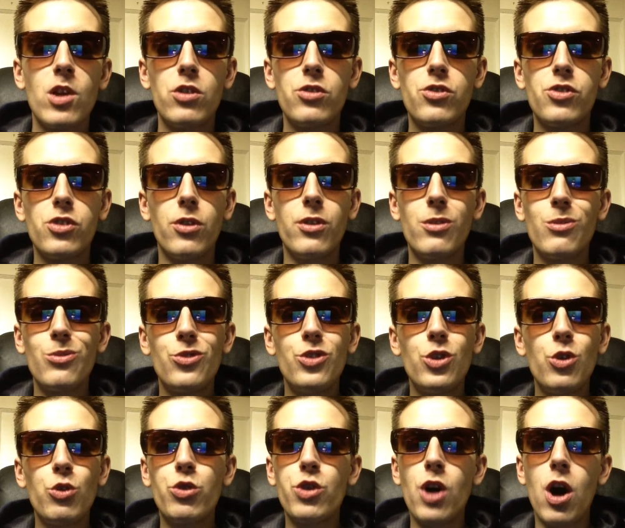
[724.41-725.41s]
So there was
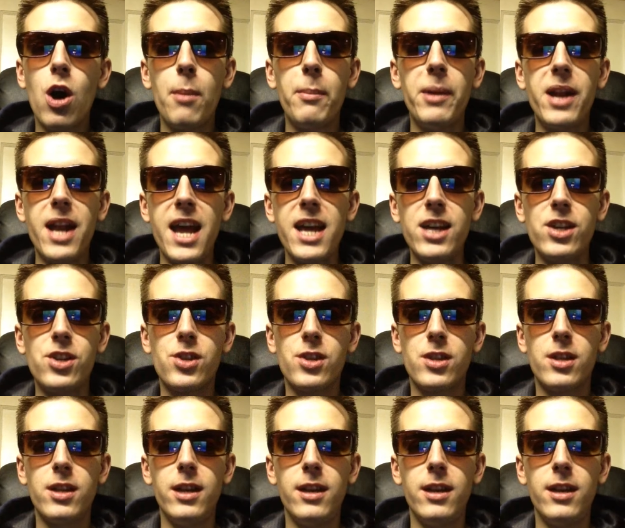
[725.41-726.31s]
no domination.